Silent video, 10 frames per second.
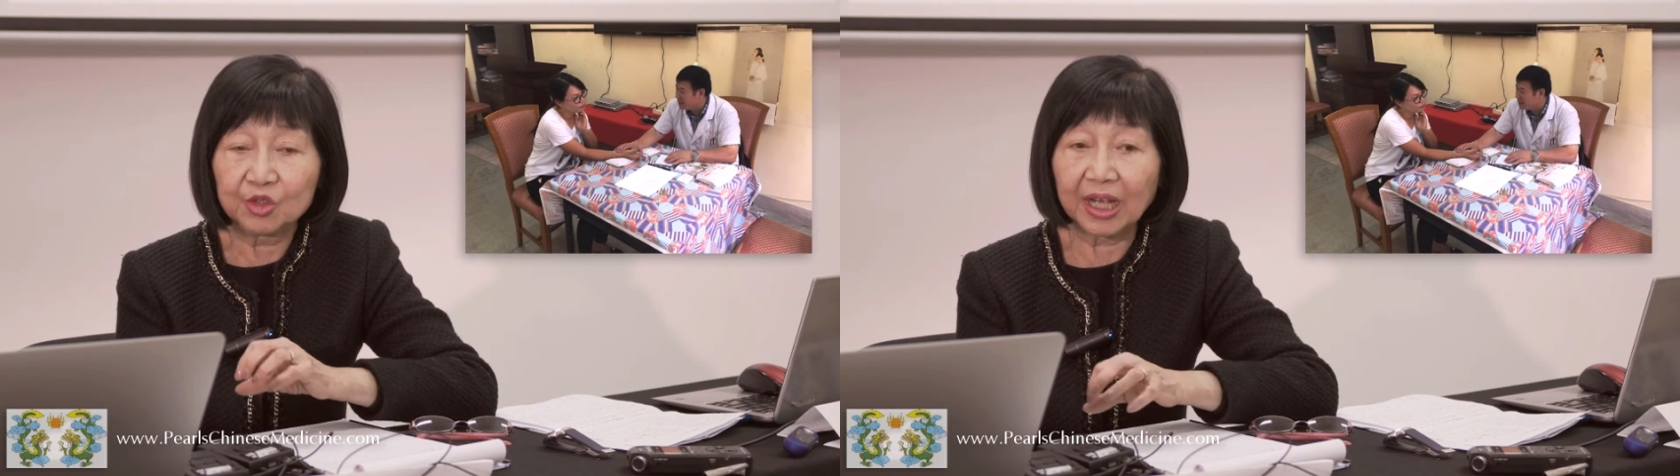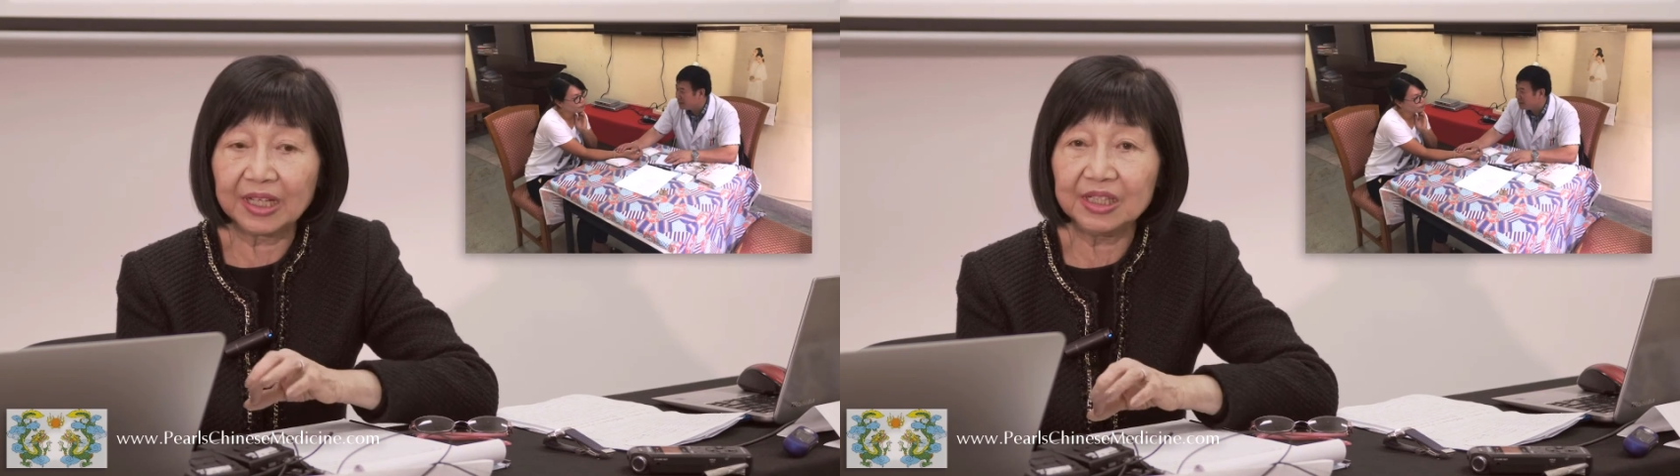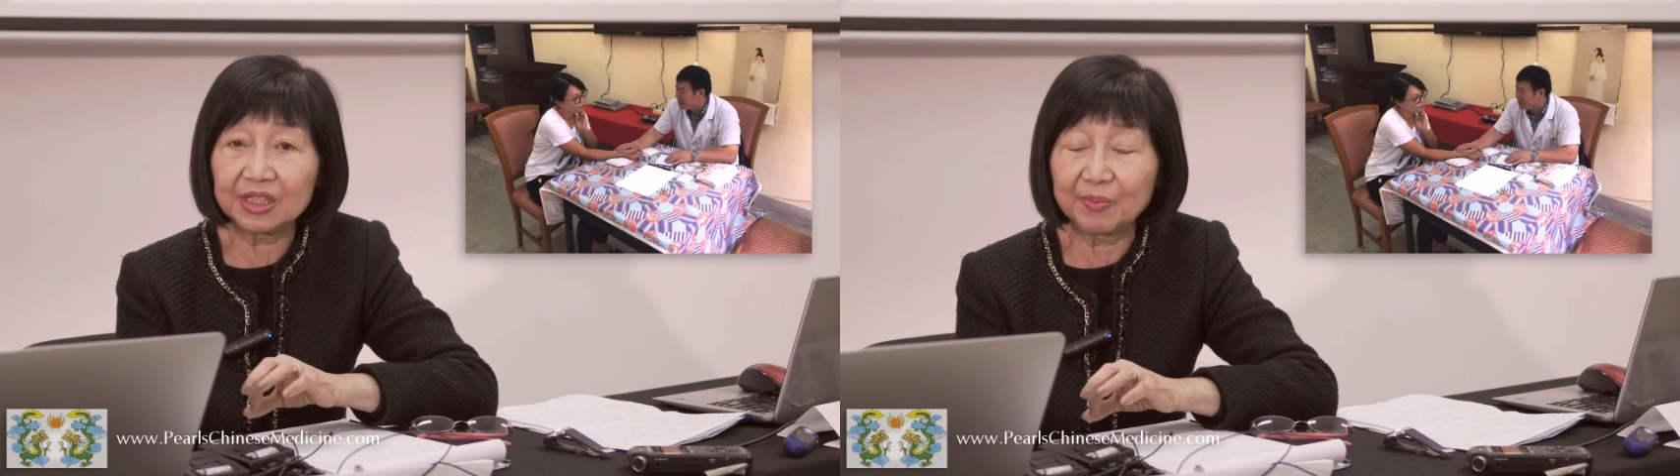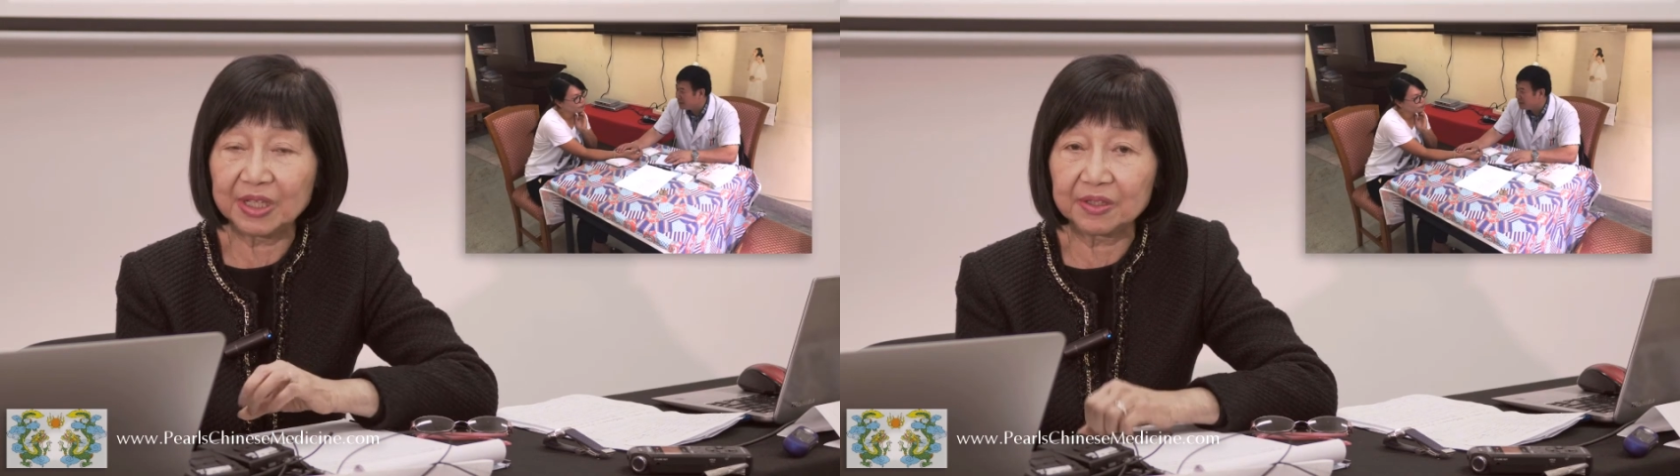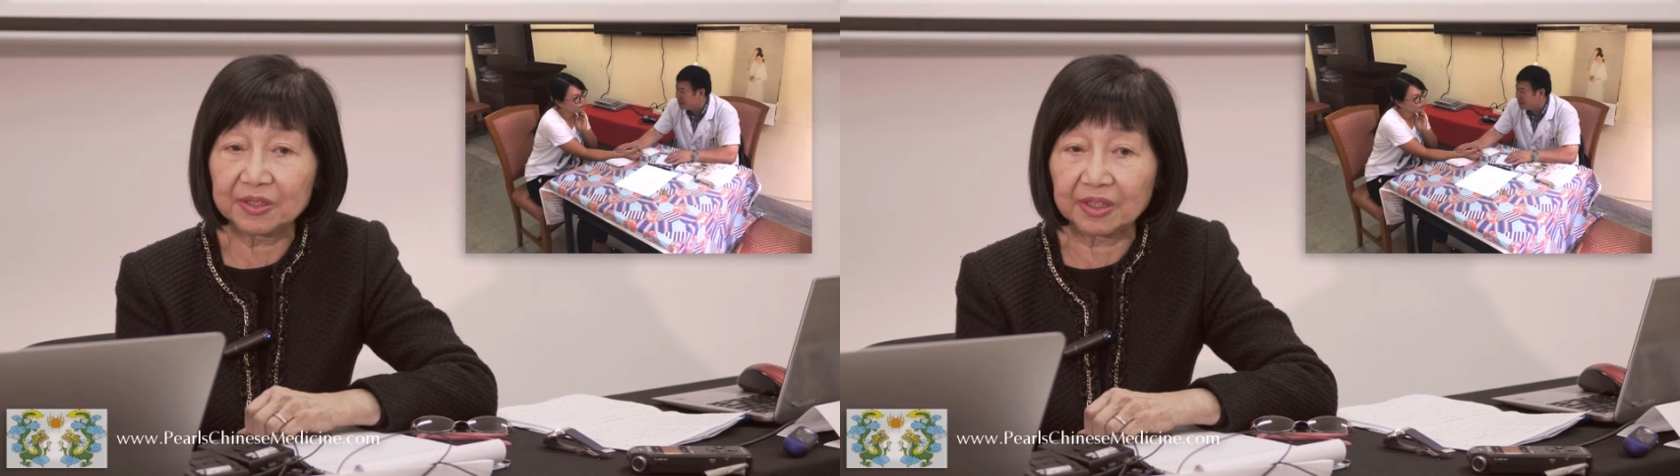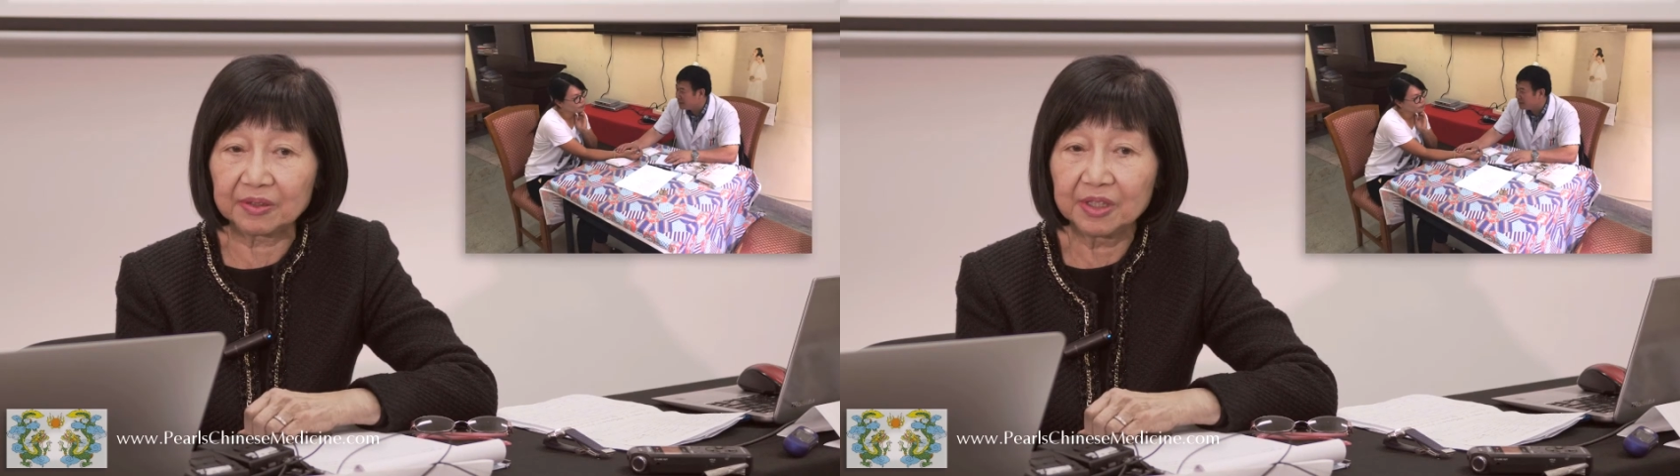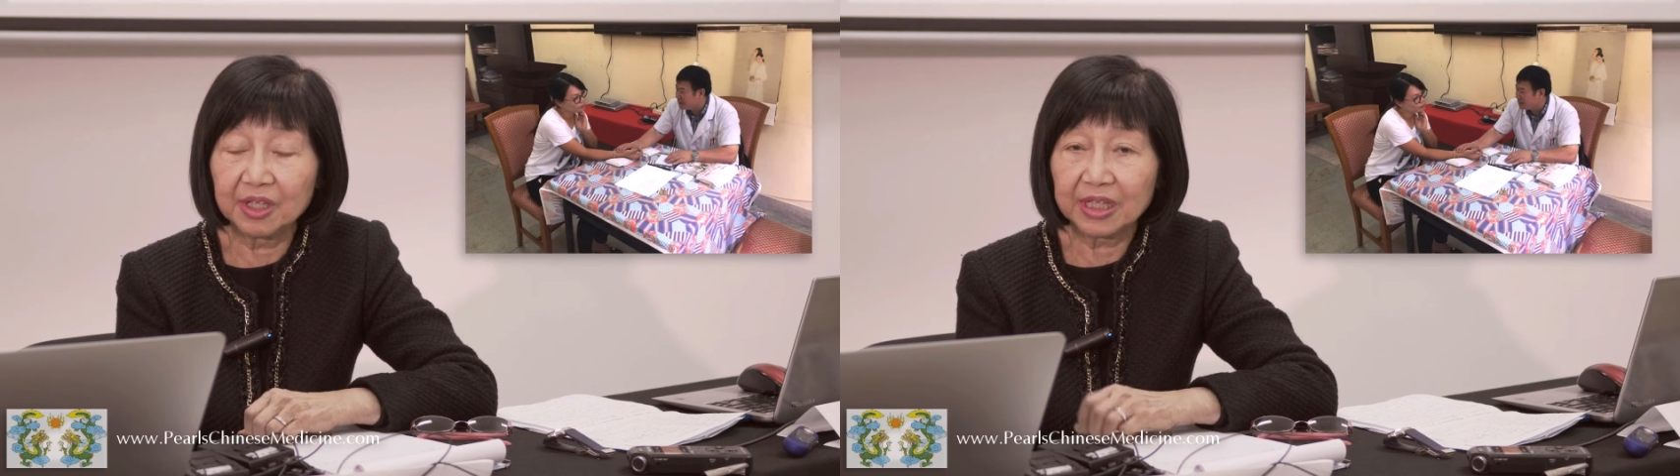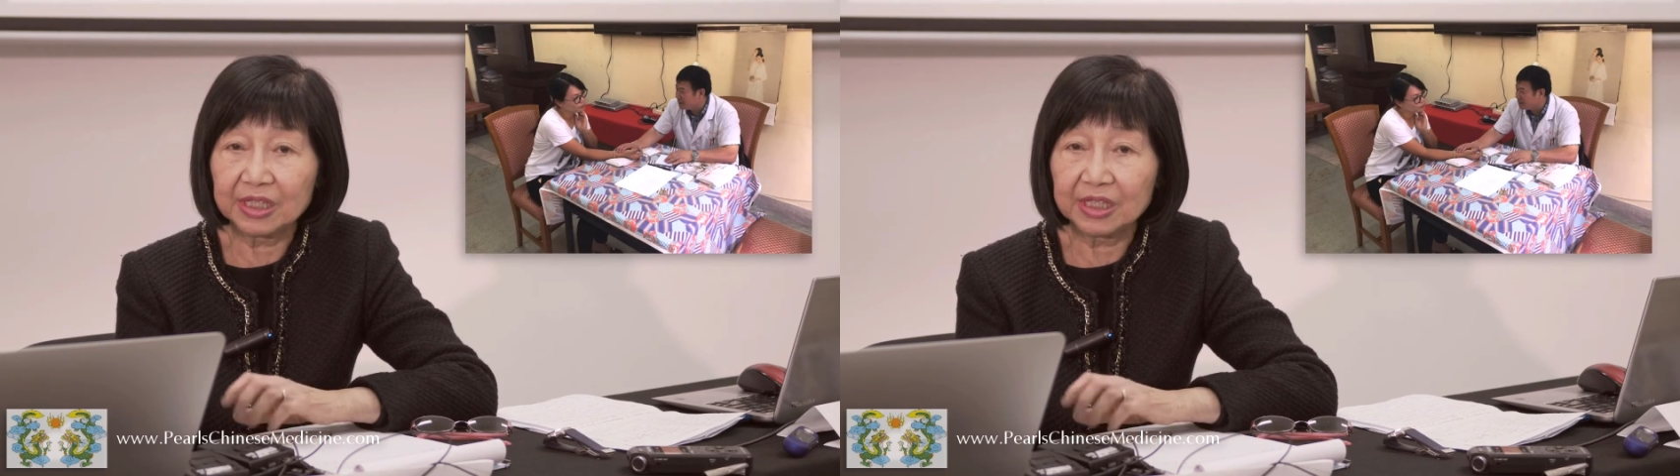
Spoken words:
Chinese medicine